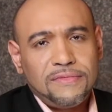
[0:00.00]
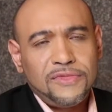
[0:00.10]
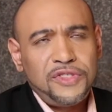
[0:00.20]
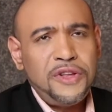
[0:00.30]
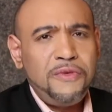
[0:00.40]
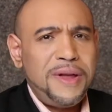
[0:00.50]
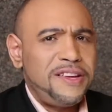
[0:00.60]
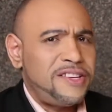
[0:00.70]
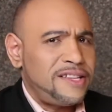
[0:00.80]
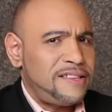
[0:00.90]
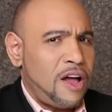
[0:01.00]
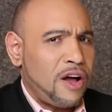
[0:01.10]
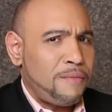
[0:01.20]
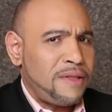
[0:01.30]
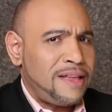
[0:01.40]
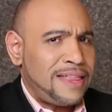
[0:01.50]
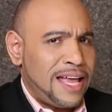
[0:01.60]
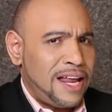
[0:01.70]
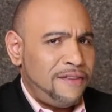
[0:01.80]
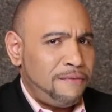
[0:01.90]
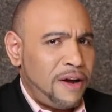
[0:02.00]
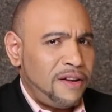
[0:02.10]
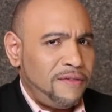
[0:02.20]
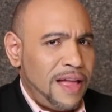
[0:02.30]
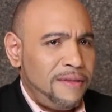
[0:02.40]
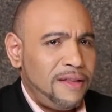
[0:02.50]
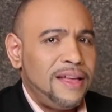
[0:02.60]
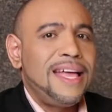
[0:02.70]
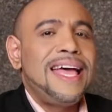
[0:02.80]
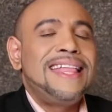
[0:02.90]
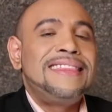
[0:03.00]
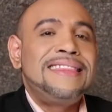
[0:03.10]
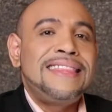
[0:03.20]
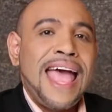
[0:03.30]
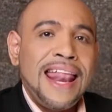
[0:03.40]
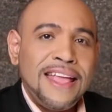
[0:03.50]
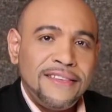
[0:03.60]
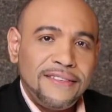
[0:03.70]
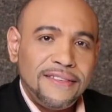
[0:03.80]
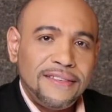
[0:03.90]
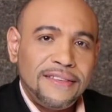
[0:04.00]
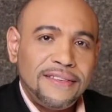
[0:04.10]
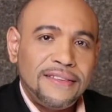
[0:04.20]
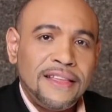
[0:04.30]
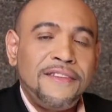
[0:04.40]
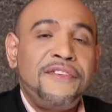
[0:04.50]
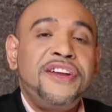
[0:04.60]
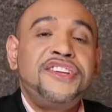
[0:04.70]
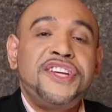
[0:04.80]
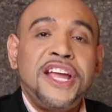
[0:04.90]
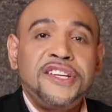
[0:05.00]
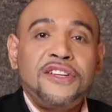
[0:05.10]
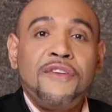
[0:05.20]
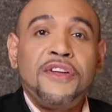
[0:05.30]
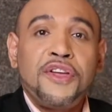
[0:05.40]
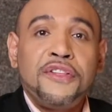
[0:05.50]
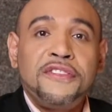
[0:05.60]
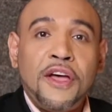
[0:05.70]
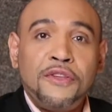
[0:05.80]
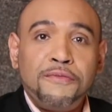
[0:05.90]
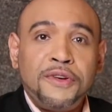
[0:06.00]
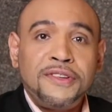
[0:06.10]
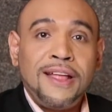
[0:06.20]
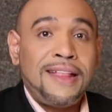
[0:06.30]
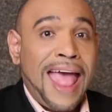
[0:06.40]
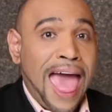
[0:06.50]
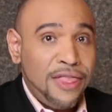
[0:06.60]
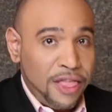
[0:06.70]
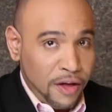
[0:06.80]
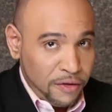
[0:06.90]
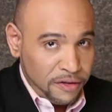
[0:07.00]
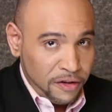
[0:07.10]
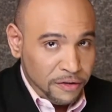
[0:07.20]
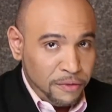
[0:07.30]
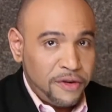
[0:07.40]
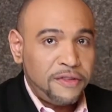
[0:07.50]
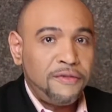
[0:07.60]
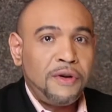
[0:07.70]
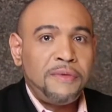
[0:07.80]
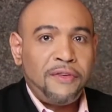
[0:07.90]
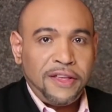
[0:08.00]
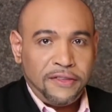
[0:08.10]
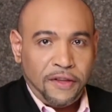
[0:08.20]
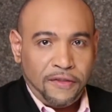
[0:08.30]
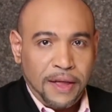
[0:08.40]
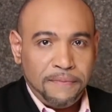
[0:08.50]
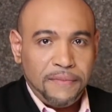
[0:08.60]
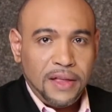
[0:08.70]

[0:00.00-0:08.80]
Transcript: Shouldn't we just talk about the negative part of them? That is the differentiation of a good salesperson and an ethical salesperson from the rest of them.